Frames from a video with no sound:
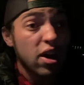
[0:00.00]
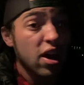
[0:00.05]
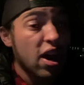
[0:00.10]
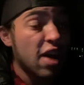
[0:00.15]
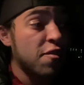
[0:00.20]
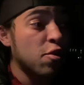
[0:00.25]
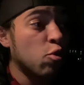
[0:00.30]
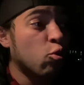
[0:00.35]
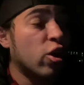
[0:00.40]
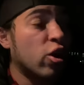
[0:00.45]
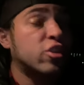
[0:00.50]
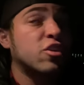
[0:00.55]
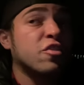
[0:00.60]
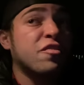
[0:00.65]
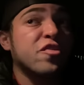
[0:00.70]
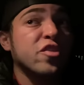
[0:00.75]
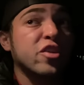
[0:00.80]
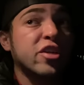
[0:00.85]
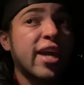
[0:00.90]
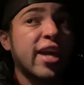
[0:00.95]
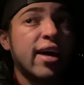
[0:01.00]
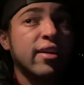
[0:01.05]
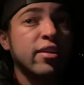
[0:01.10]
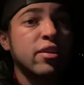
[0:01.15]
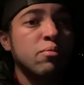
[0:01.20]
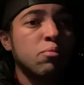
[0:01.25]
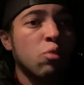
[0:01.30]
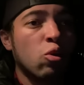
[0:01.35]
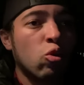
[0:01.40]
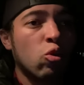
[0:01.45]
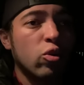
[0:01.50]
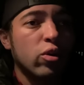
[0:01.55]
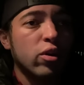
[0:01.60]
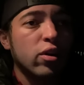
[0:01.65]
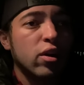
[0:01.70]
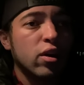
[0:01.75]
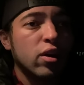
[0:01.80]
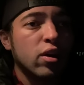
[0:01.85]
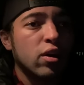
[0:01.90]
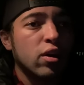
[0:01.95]
if it wasn't for Kellen Moore
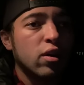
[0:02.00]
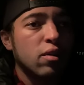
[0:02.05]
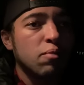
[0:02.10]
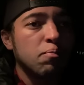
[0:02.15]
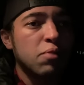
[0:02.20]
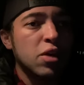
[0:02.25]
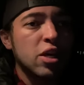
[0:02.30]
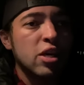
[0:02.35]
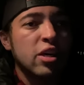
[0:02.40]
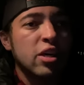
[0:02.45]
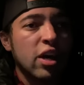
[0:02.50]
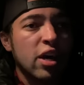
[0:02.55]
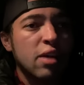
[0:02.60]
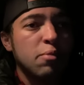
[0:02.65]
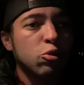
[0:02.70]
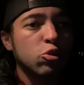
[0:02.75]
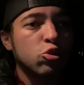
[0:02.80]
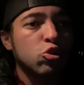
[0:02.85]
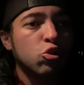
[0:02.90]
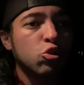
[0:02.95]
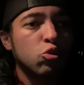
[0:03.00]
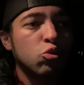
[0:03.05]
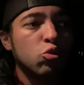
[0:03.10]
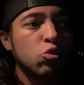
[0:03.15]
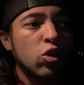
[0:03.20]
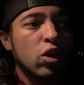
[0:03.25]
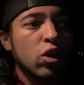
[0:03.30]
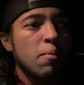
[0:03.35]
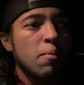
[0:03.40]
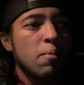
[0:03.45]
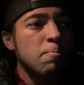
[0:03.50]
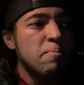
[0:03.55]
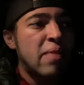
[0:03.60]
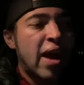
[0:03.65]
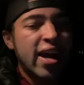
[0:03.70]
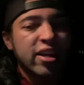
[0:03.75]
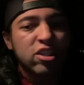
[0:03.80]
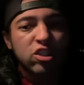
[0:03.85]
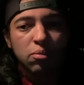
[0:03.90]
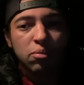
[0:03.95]
being able to
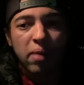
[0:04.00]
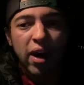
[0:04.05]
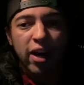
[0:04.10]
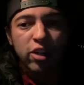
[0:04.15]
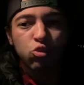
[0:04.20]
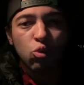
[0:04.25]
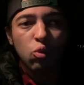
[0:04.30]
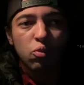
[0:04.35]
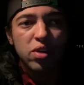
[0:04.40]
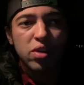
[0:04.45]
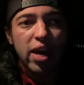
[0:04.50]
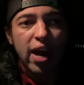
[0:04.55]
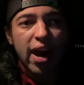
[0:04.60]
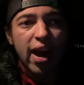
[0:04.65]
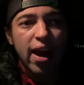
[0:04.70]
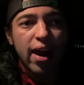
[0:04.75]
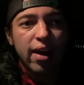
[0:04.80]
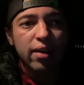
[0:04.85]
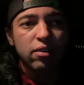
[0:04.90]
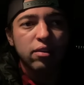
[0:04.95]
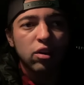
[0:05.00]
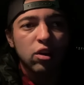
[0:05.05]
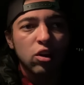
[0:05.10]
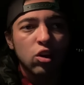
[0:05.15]
maximize what we had,